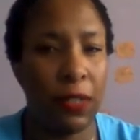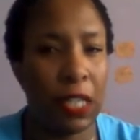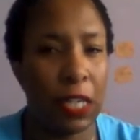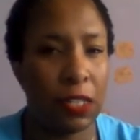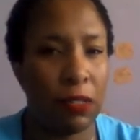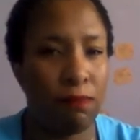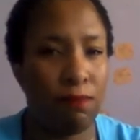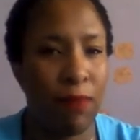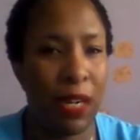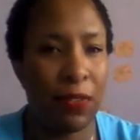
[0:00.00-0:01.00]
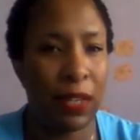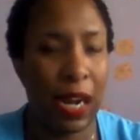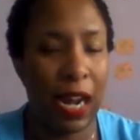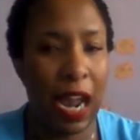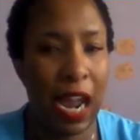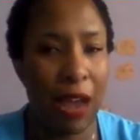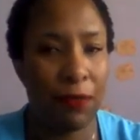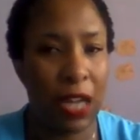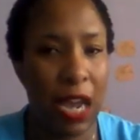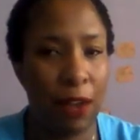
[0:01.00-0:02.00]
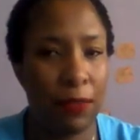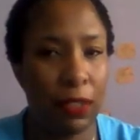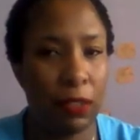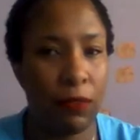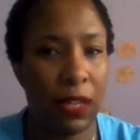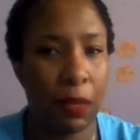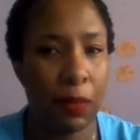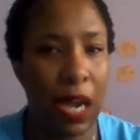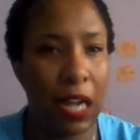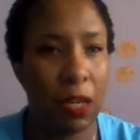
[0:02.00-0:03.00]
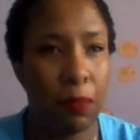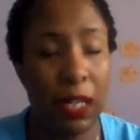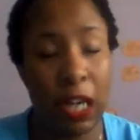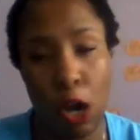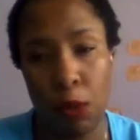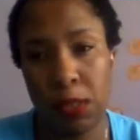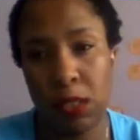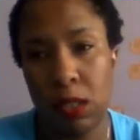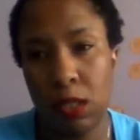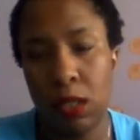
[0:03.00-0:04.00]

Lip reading: it doesn't mean that I have to have the feeling behind it, but it helps.